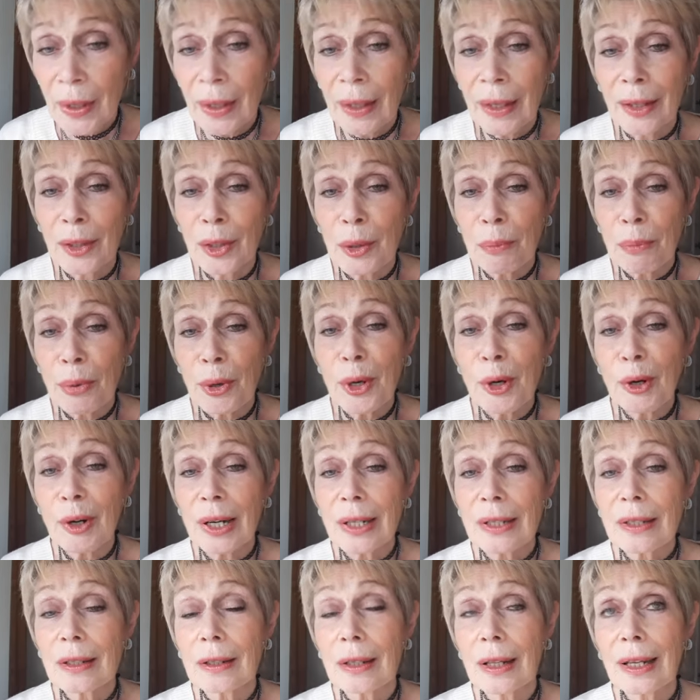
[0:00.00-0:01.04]
And the
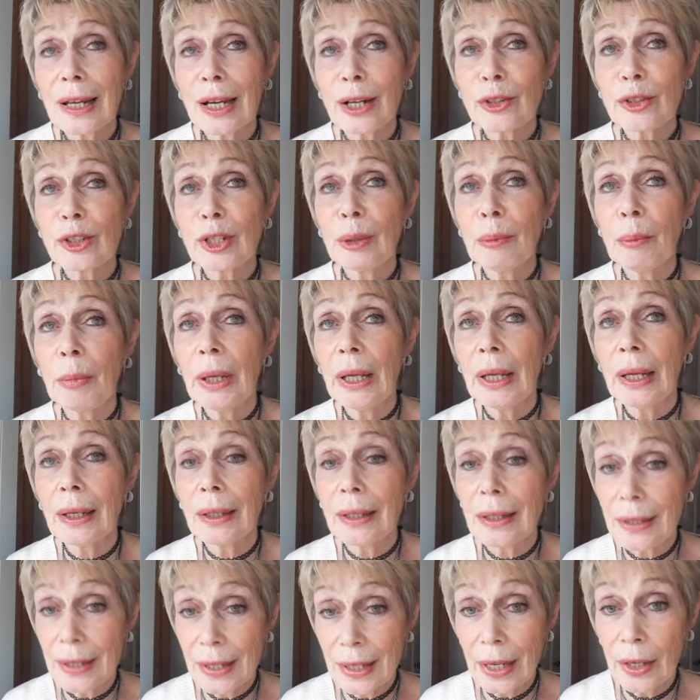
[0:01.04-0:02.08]
progress that they actually make in
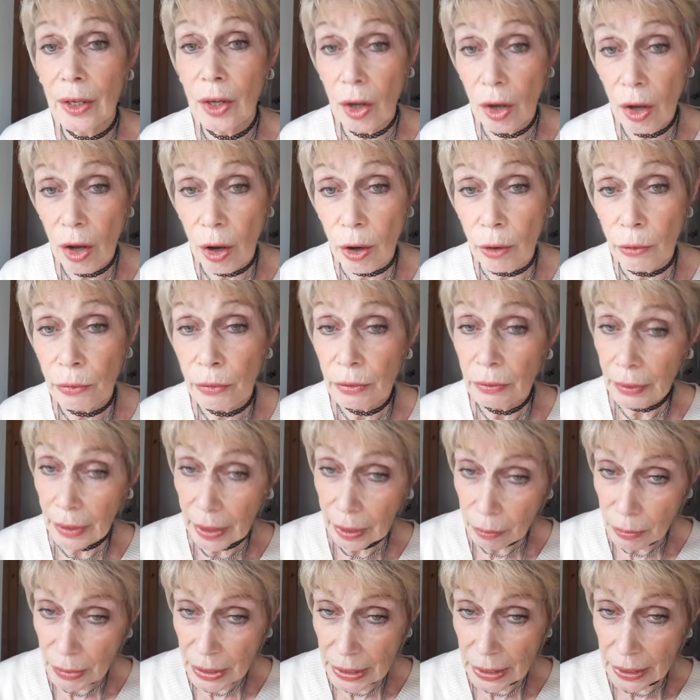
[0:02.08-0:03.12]
a day and a half,
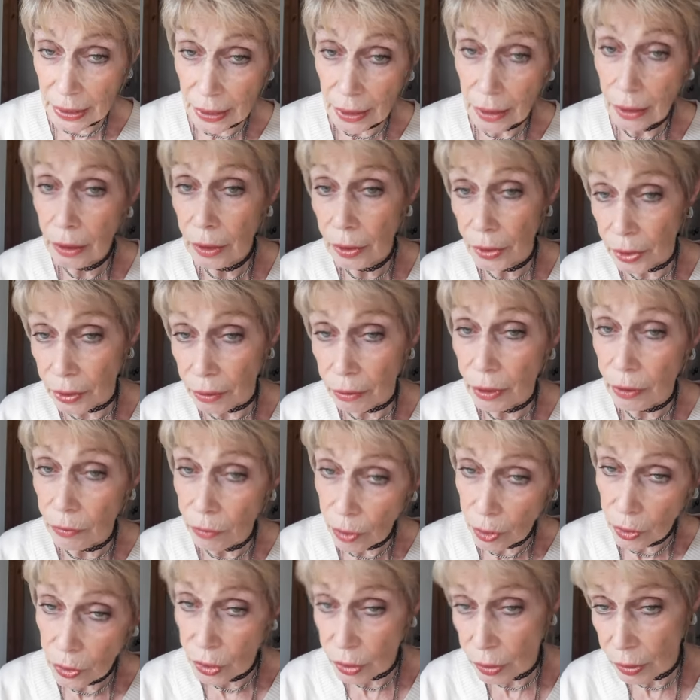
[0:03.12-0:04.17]
admittedly, you know, they've
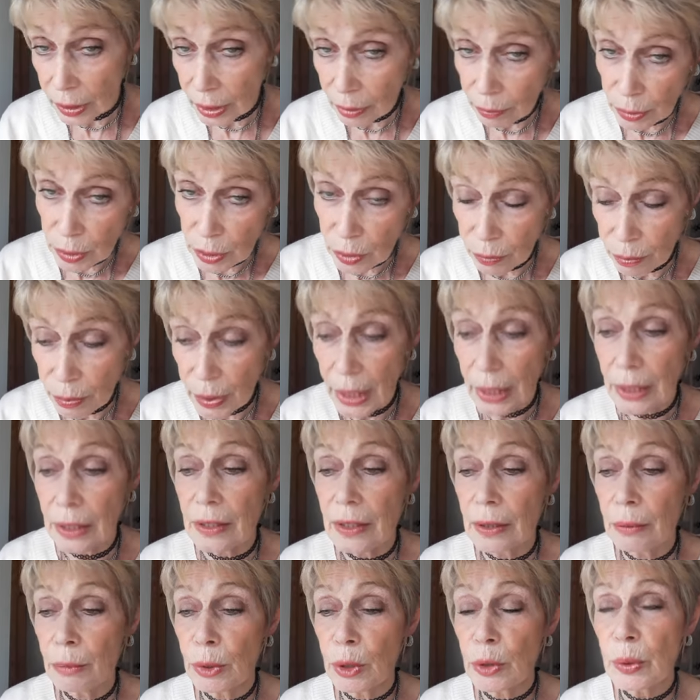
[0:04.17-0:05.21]
got doing little bits of practice
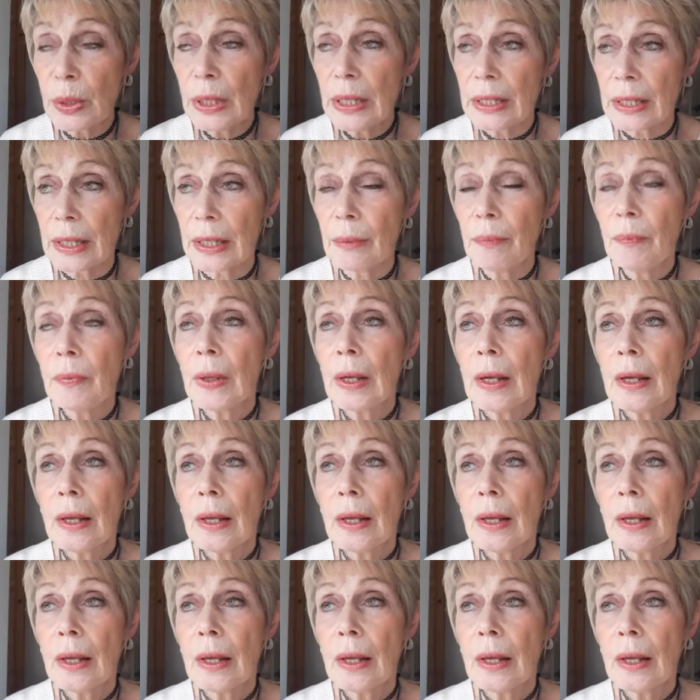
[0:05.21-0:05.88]
in between time.